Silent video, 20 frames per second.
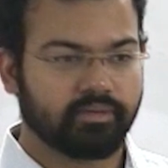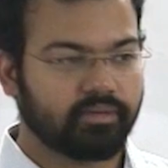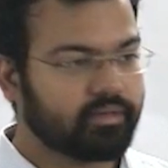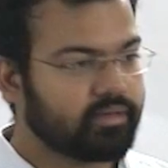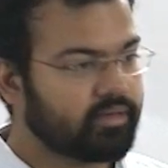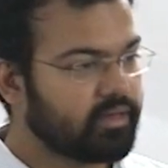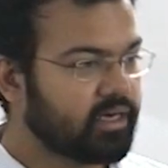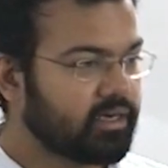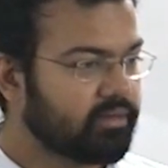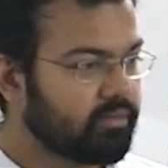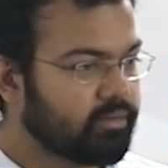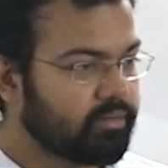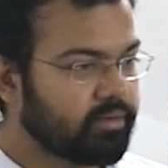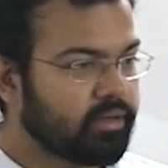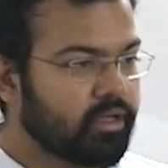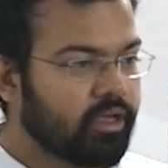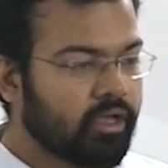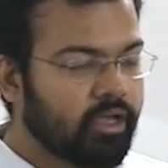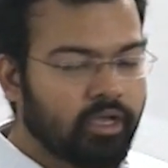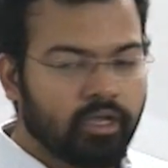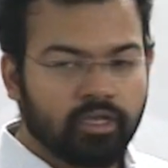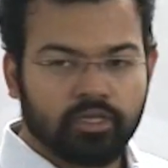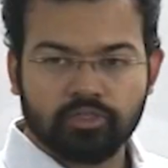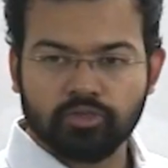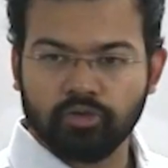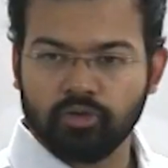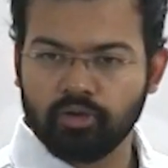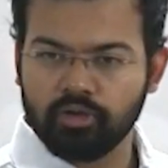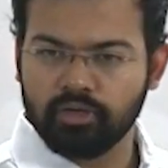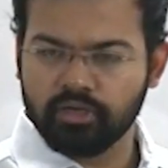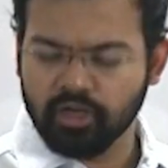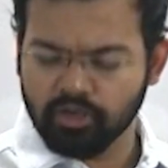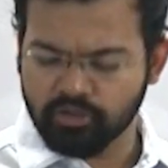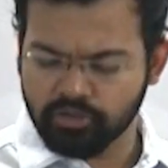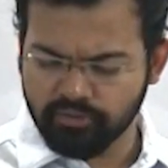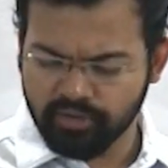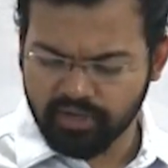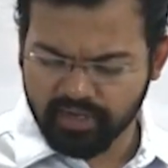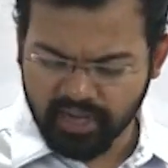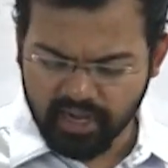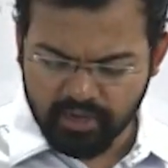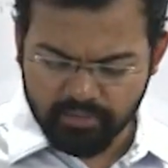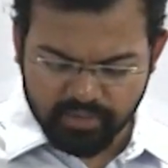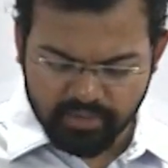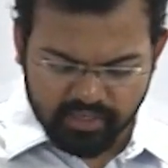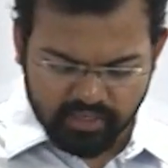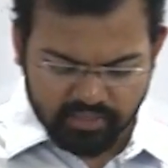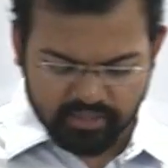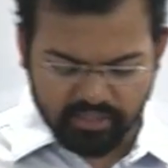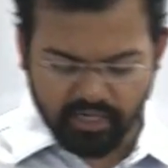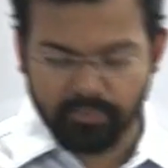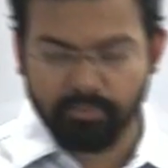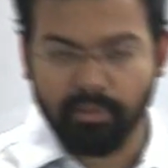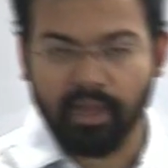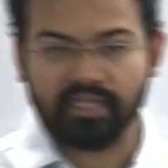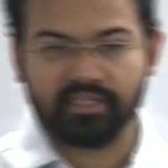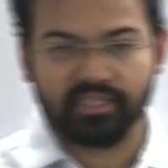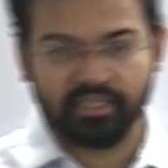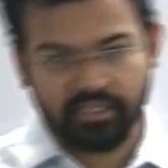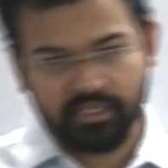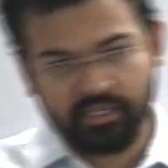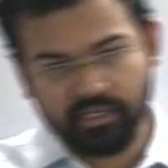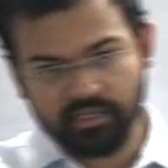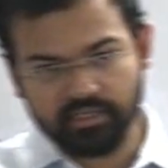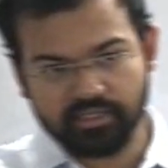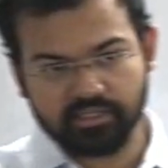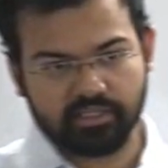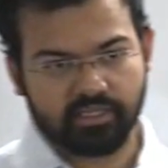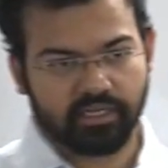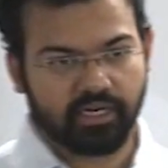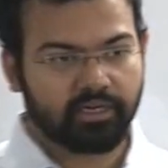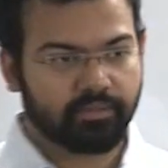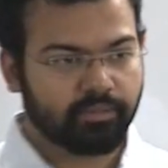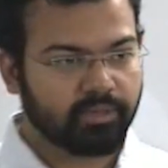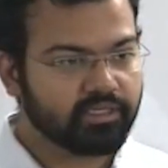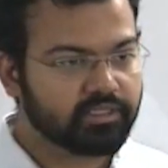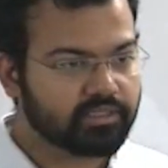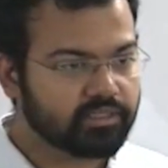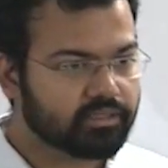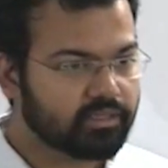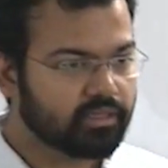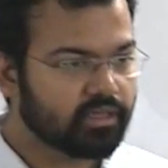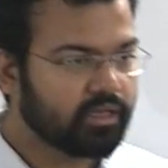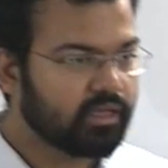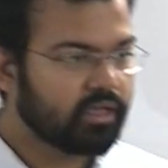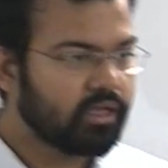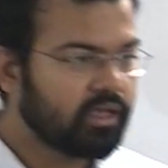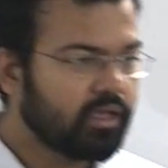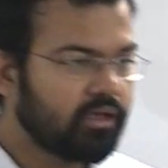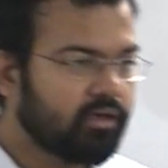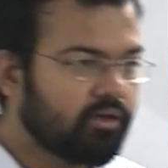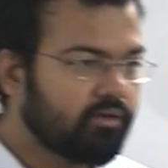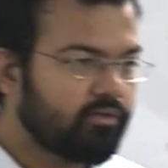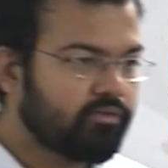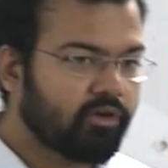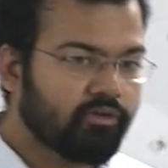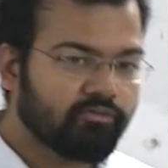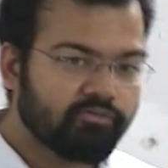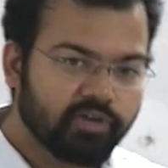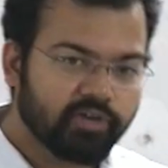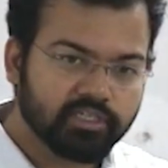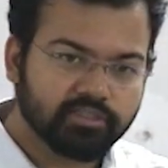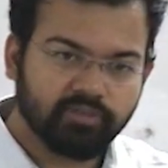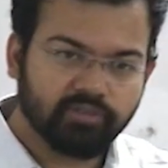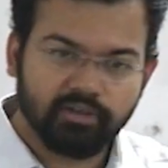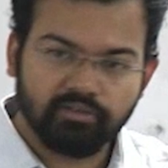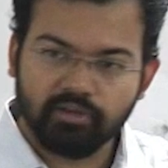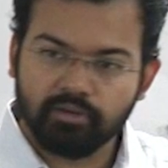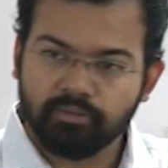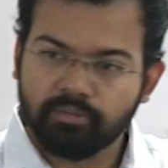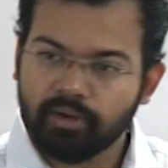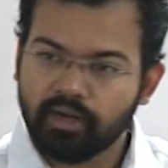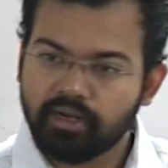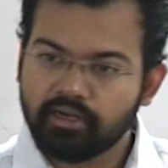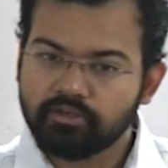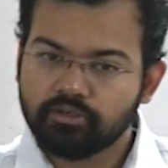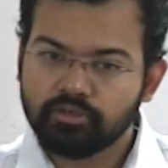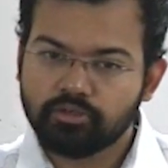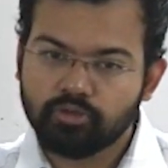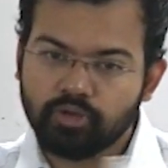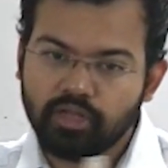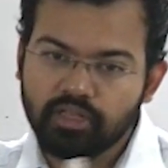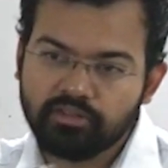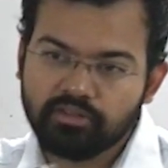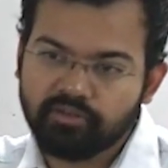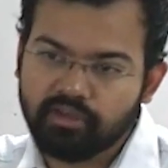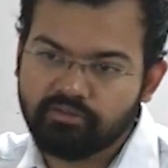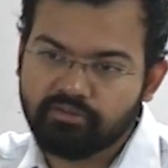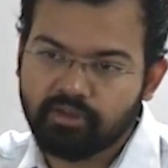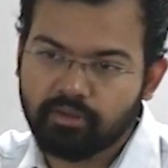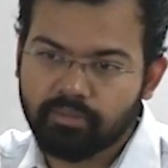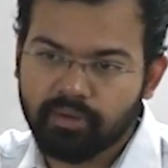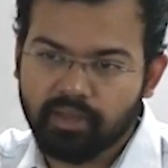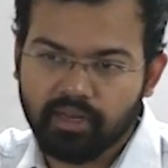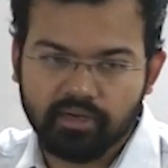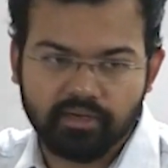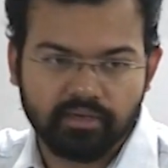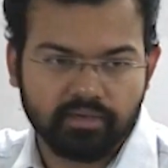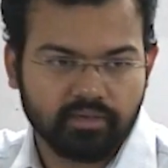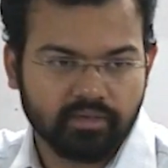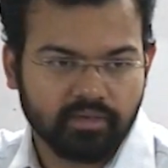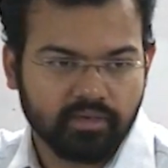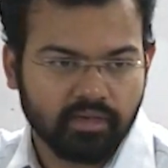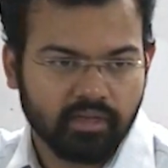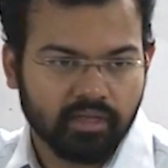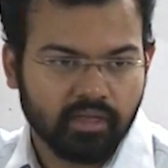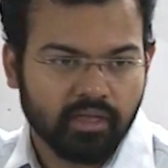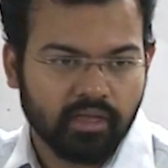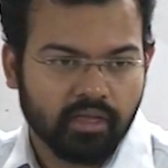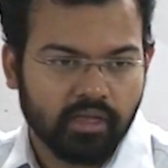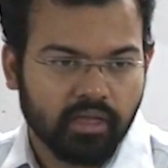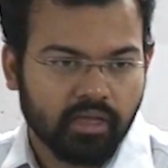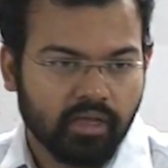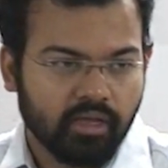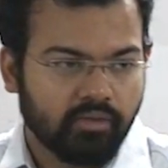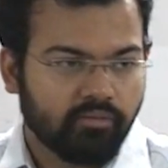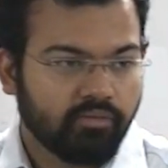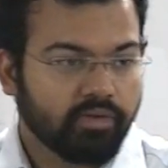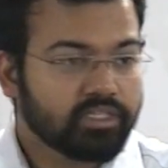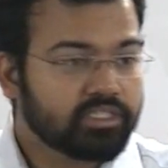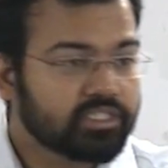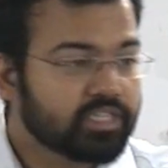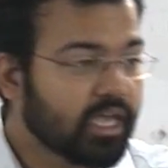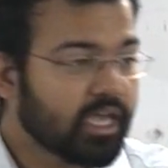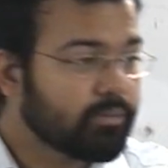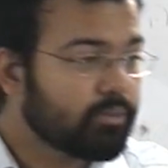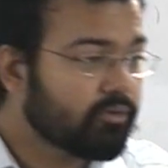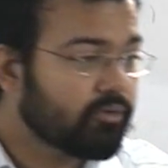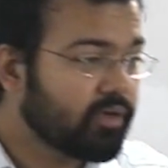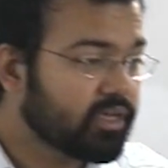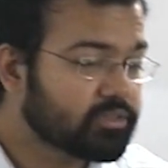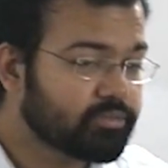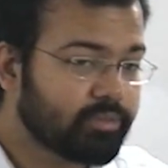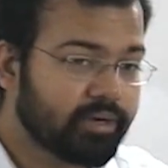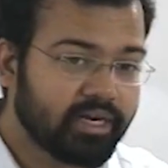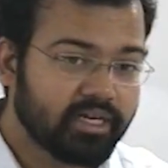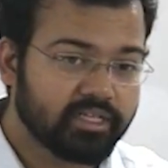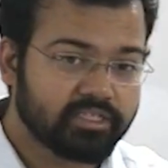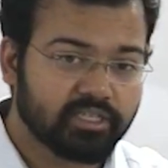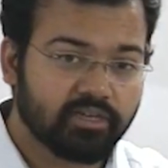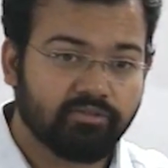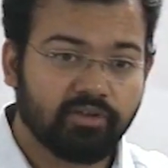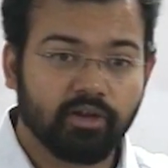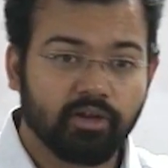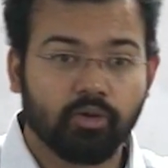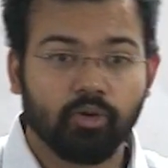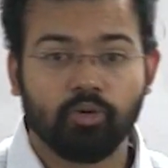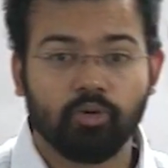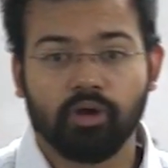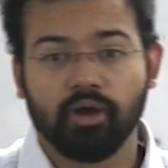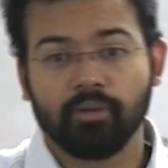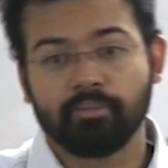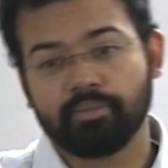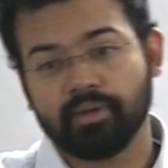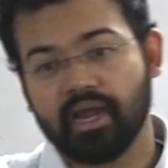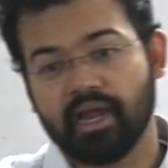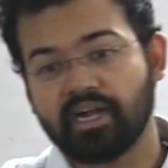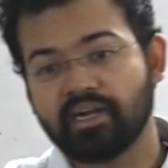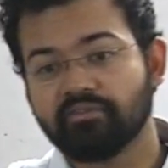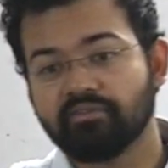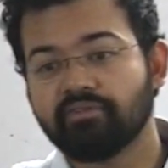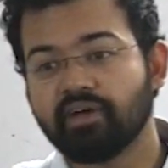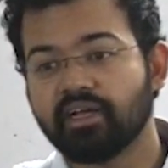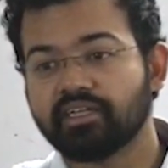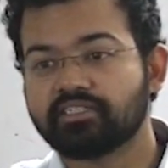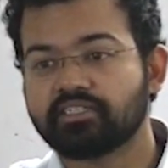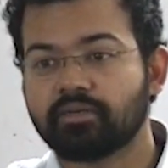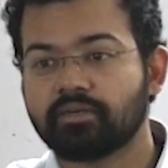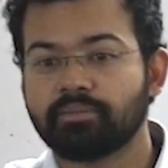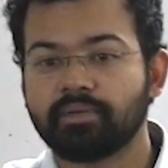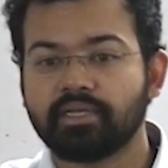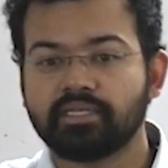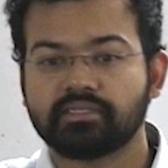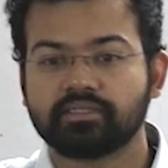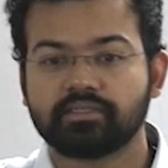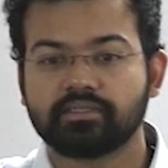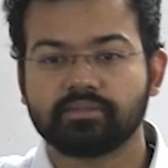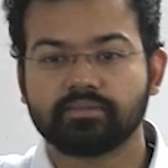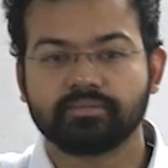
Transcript: Anyway. So now you will tell me that by the years, it means from first 5-year plan to 12th 5-year plan, which type of expenditure will go up at a faster pace?